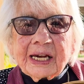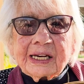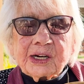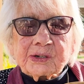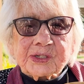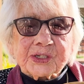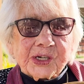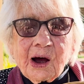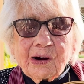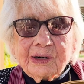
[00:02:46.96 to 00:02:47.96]
a little
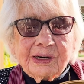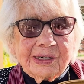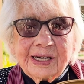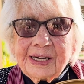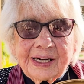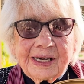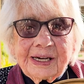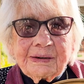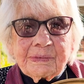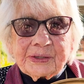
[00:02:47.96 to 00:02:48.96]
song.
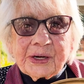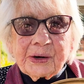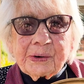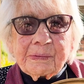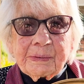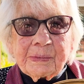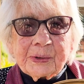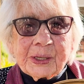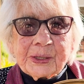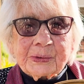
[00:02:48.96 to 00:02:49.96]
I don't remember
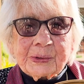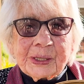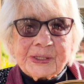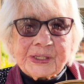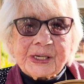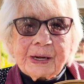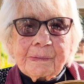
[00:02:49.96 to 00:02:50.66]
what it was.